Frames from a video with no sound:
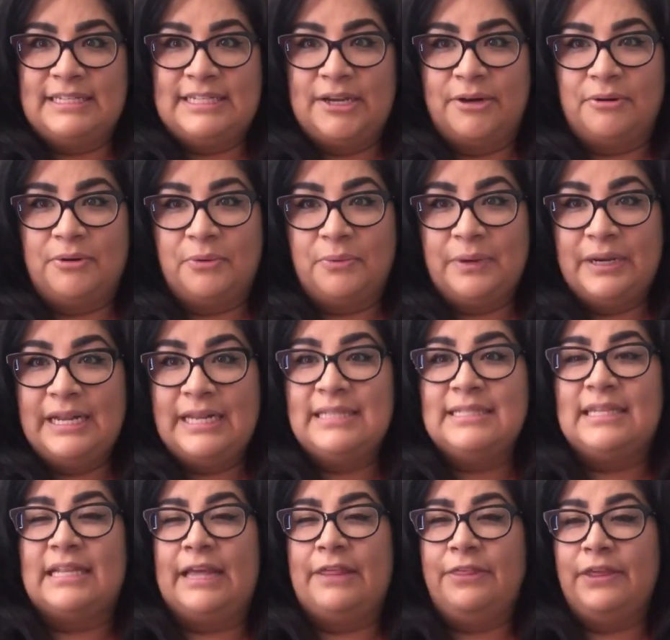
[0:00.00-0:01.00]
tarot
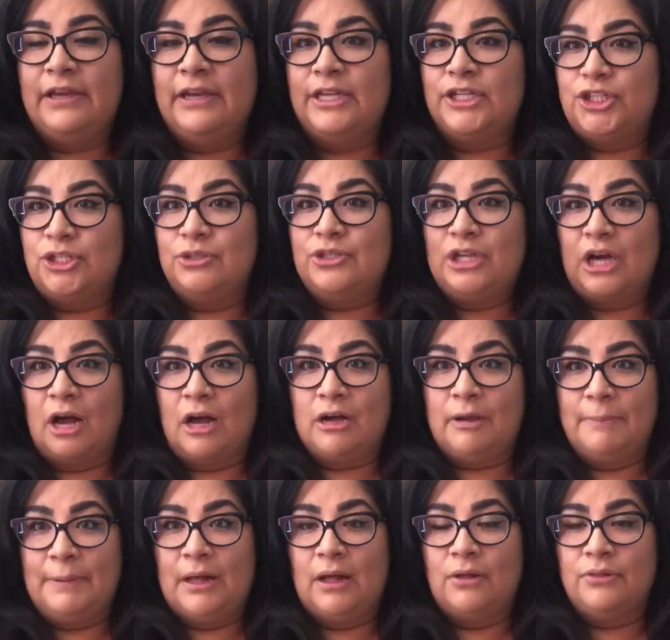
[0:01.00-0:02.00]
readings and I think I do talk
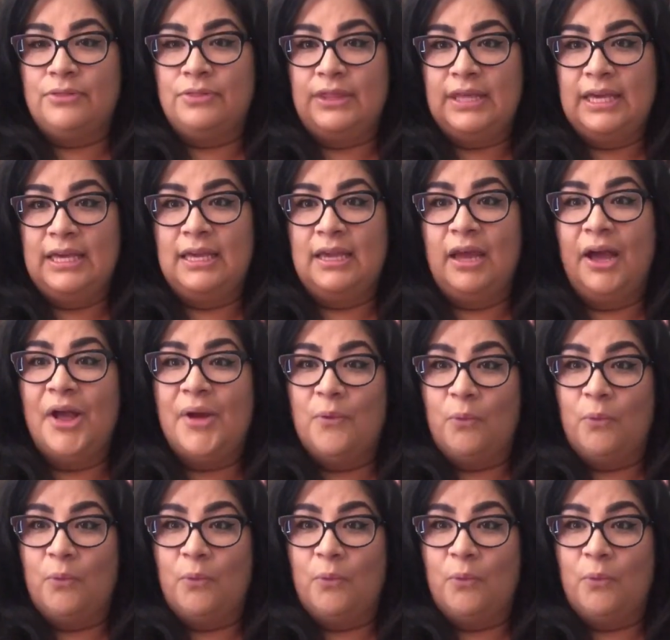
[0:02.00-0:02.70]
about the